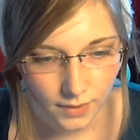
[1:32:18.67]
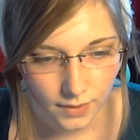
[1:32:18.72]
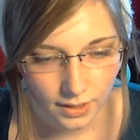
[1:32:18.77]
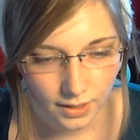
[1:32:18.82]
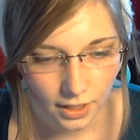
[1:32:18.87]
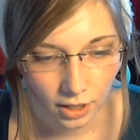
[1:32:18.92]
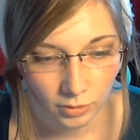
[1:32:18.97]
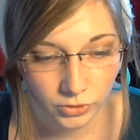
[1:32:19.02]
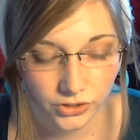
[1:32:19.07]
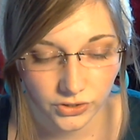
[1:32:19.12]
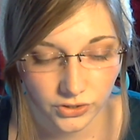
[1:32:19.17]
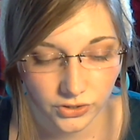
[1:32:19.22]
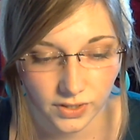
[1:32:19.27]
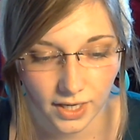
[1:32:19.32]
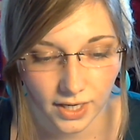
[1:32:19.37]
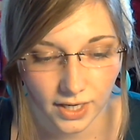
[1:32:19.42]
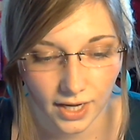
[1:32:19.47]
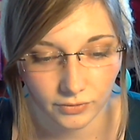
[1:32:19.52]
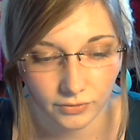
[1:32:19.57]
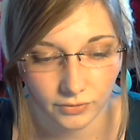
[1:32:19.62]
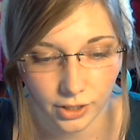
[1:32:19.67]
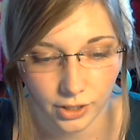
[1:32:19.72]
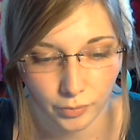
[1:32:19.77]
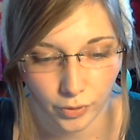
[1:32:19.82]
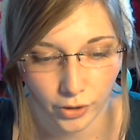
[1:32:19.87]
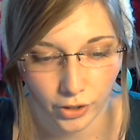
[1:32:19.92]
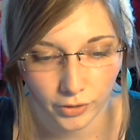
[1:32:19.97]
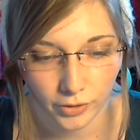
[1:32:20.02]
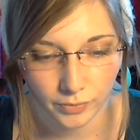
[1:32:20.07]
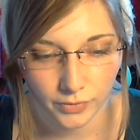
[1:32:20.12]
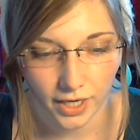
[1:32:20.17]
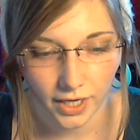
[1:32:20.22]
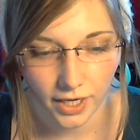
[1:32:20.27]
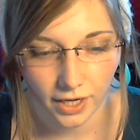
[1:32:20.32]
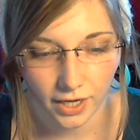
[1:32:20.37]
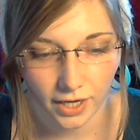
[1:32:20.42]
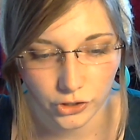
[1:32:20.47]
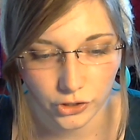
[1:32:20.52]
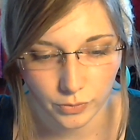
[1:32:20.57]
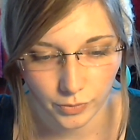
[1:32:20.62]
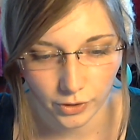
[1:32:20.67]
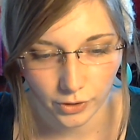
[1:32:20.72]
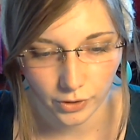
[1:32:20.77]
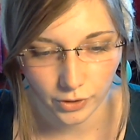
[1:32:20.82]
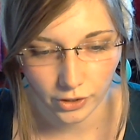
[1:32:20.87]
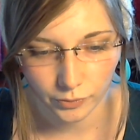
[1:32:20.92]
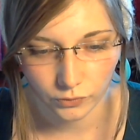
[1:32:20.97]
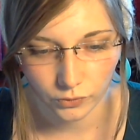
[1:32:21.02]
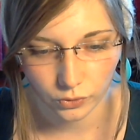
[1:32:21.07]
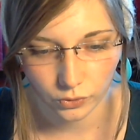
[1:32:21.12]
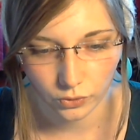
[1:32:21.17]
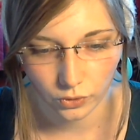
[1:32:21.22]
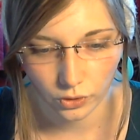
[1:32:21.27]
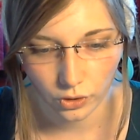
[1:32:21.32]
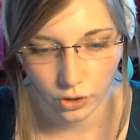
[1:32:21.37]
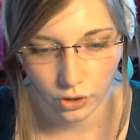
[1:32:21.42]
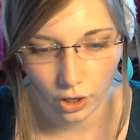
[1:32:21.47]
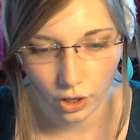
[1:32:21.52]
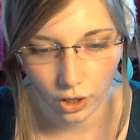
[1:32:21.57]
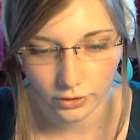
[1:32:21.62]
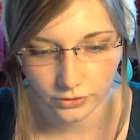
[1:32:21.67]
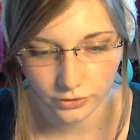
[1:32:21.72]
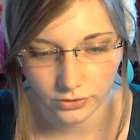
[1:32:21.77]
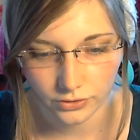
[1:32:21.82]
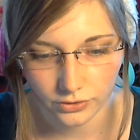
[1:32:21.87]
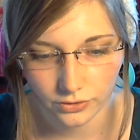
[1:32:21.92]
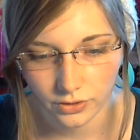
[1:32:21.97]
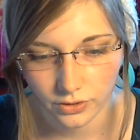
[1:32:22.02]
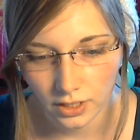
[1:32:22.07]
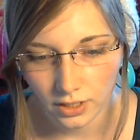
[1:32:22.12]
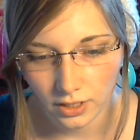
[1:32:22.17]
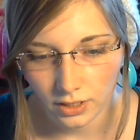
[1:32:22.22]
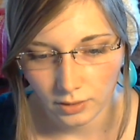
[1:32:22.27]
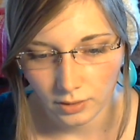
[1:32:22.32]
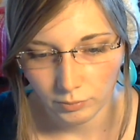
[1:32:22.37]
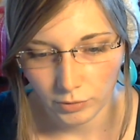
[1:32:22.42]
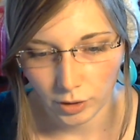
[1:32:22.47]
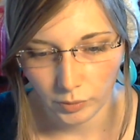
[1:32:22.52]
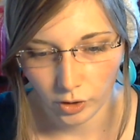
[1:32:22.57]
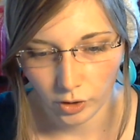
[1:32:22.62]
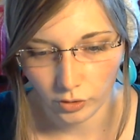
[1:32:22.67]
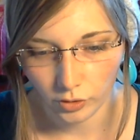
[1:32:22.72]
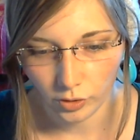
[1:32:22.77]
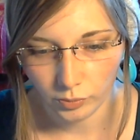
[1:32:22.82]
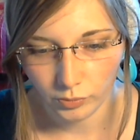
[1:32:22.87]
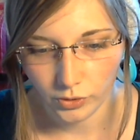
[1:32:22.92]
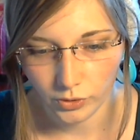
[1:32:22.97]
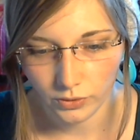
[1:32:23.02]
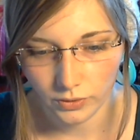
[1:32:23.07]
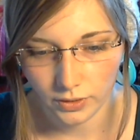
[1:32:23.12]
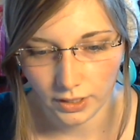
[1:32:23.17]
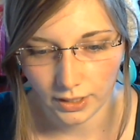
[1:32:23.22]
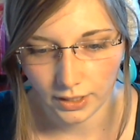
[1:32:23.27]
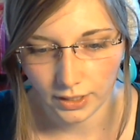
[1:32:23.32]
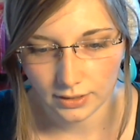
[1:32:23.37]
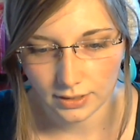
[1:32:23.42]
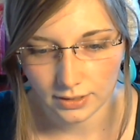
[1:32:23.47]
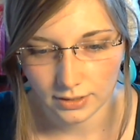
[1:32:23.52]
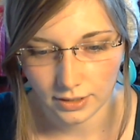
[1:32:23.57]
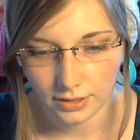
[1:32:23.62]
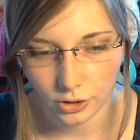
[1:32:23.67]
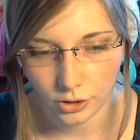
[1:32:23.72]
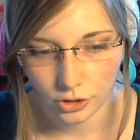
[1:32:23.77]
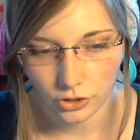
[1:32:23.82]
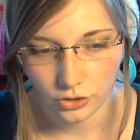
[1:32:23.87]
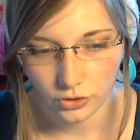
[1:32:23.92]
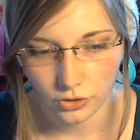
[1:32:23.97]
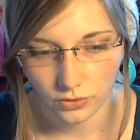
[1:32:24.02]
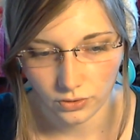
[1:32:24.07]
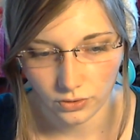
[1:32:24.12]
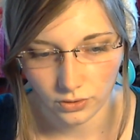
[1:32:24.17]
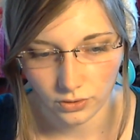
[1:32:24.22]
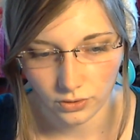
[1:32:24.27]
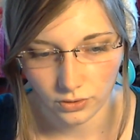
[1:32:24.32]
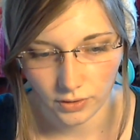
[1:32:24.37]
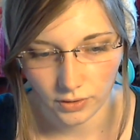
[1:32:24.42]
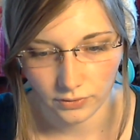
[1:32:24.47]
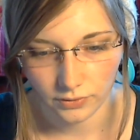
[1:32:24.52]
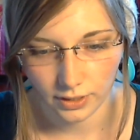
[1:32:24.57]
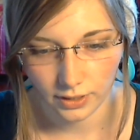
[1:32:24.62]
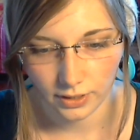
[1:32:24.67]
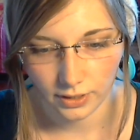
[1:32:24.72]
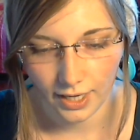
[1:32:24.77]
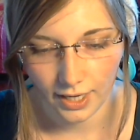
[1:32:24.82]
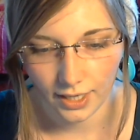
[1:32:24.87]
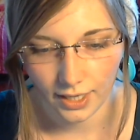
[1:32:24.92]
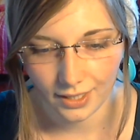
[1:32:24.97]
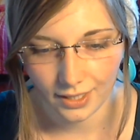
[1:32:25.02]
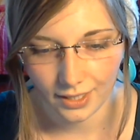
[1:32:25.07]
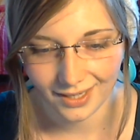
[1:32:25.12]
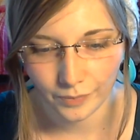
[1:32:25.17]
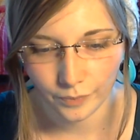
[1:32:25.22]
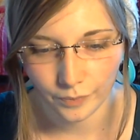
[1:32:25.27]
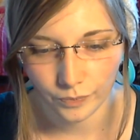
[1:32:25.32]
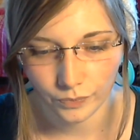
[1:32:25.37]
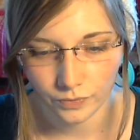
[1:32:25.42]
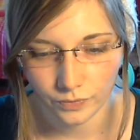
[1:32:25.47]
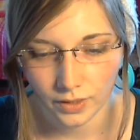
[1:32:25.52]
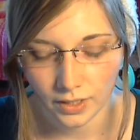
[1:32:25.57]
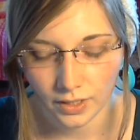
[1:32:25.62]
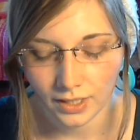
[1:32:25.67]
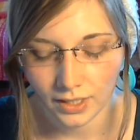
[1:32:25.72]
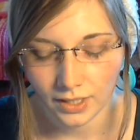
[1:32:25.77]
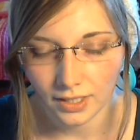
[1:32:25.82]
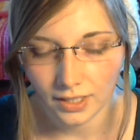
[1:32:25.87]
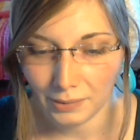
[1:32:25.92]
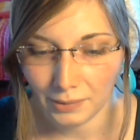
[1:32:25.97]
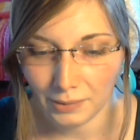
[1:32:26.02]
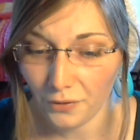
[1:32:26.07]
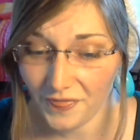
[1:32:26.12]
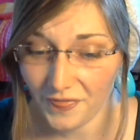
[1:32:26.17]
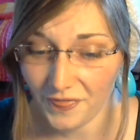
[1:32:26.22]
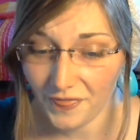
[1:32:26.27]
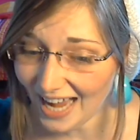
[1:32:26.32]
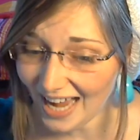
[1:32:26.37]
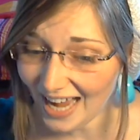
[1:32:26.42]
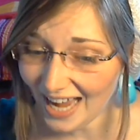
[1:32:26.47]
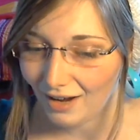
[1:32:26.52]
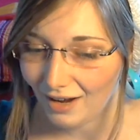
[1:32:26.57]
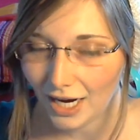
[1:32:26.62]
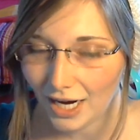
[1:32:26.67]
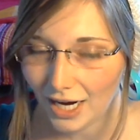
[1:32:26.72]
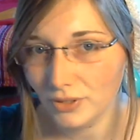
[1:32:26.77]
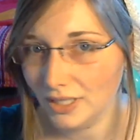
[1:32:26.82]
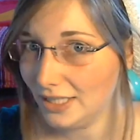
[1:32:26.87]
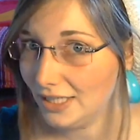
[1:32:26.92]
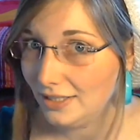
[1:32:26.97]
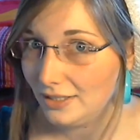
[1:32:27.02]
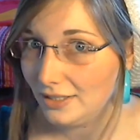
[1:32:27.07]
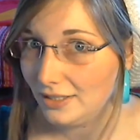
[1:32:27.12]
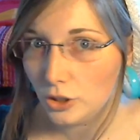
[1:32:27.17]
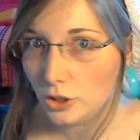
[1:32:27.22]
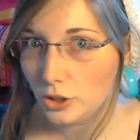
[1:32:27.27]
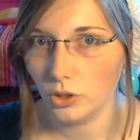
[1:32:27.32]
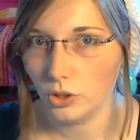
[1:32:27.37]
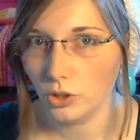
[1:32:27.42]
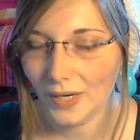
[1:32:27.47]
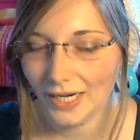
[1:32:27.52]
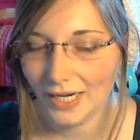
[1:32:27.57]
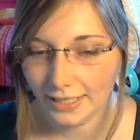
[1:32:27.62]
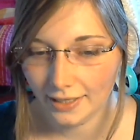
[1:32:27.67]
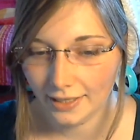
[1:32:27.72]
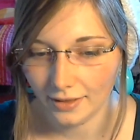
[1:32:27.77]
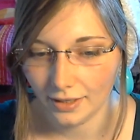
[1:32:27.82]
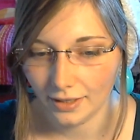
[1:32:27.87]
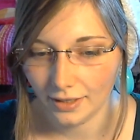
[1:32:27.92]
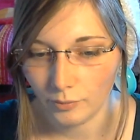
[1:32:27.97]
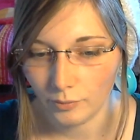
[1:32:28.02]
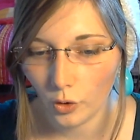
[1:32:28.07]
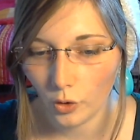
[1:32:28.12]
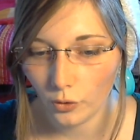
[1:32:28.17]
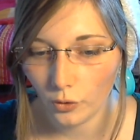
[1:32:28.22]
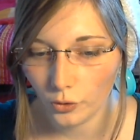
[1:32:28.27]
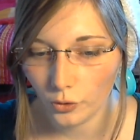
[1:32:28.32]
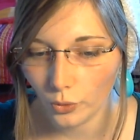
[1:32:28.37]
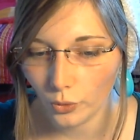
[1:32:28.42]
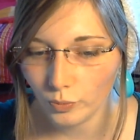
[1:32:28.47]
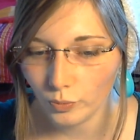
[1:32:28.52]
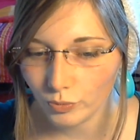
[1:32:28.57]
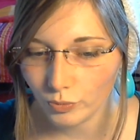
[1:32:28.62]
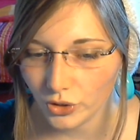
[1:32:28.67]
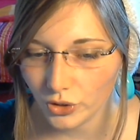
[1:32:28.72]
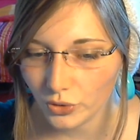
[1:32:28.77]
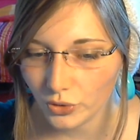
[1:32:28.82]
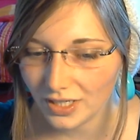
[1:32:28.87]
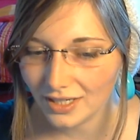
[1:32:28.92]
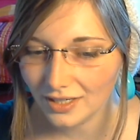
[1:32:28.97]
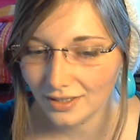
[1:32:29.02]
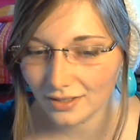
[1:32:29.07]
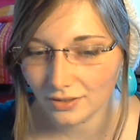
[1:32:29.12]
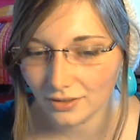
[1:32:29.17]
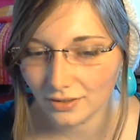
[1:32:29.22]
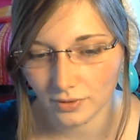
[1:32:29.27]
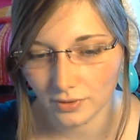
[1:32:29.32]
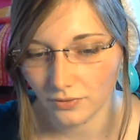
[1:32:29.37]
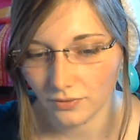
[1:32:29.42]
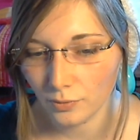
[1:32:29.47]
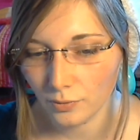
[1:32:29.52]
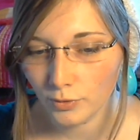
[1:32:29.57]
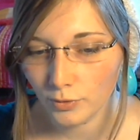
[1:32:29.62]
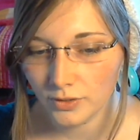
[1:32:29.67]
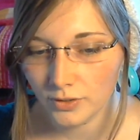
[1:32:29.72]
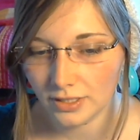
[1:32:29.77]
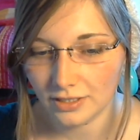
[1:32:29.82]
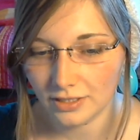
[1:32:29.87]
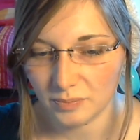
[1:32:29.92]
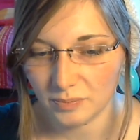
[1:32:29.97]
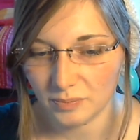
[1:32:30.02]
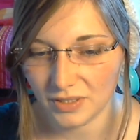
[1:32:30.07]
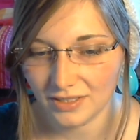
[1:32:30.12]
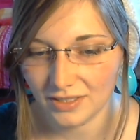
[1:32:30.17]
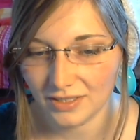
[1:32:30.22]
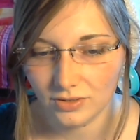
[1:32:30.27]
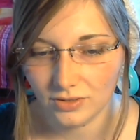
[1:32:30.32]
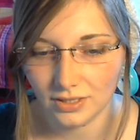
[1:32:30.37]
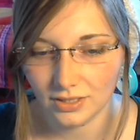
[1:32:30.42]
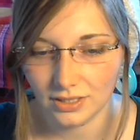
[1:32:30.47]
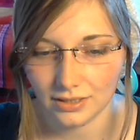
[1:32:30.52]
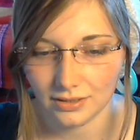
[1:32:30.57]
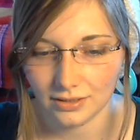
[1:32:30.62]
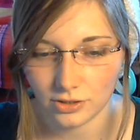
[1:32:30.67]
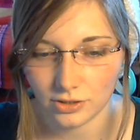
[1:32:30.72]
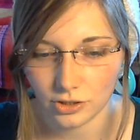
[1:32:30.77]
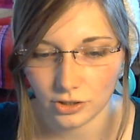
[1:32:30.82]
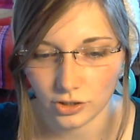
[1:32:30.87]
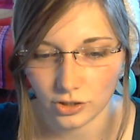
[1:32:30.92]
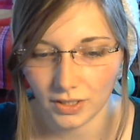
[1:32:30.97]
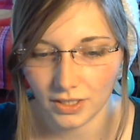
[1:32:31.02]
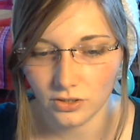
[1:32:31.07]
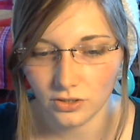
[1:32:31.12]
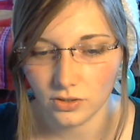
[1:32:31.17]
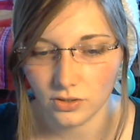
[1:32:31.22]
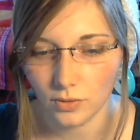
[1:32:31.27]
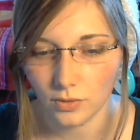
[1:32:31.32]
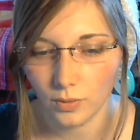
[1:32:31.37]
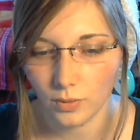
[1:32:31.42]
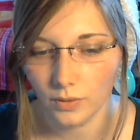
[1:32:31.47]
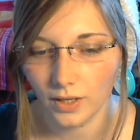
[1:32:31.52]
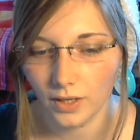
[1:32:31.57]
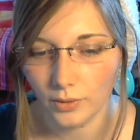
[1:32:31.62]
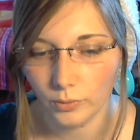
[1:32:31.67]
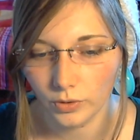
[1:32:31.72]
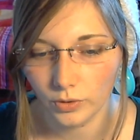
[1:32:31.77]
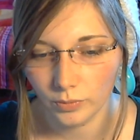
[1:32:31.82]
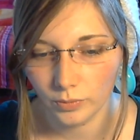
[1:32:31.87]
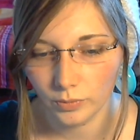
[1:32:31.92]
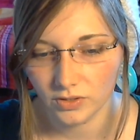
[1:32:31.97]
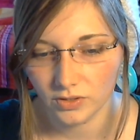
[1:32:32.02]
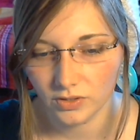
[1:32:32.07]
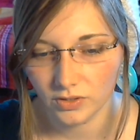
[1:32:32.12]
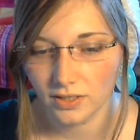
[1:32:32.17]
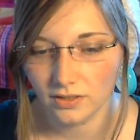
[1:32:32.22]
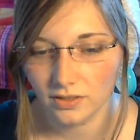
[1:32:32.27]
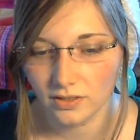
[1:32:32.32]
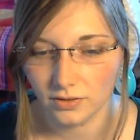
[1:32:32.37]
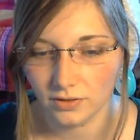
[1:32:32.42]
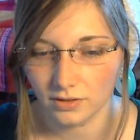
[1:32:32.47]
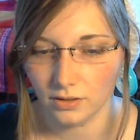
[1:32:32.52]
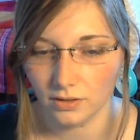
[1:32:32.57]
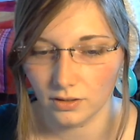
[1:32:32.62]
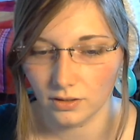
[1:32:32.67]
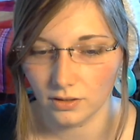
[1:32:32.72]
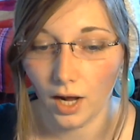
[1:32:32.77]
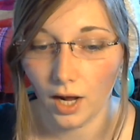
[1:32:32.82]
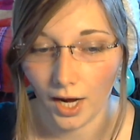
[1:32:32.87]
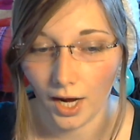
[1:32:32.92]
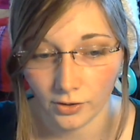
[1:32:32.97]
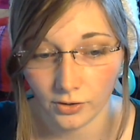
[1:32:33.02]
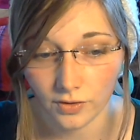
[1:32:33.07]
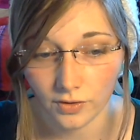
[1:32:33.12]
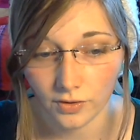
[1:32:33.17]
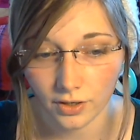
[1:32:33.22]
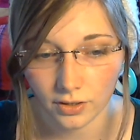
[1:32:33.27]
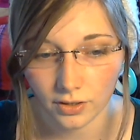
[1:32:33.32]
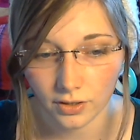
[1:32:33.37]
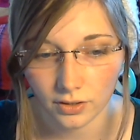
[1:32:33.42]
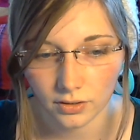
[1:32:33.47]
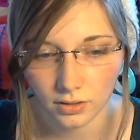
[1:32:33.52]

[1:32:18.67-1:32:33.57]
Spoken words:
How much does the average apartment Wohnung cost? Maybe around Munich and such, 500K. About that, I really don't know anything. Although Munich is one of the most expensive cities in Germany, so I wouldn't be surprised if it's a lot higher there.